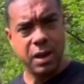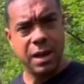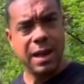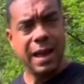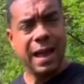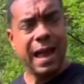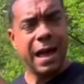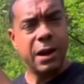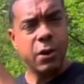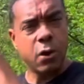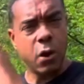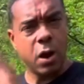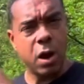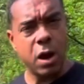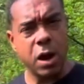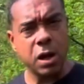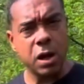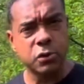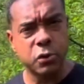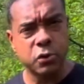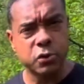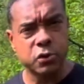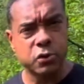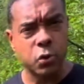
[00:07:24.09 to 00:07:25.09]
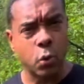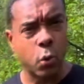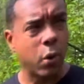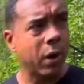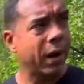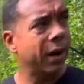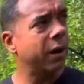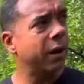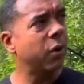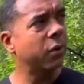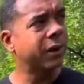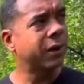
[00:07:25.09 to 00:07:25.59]
At our understory,
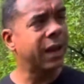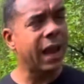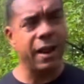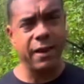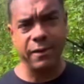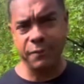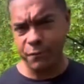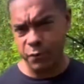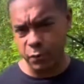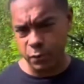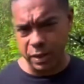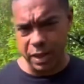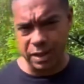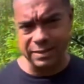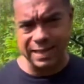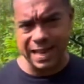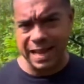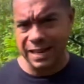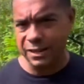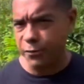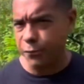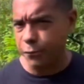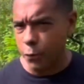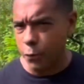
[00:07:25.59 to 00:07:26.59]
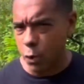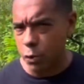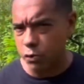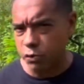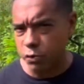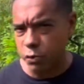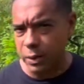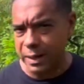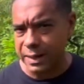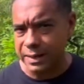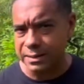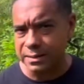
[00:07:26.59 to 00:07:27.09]
okay, for us that's fruit
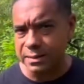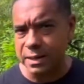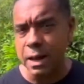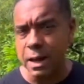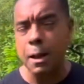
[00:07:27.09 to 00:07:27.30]
trees,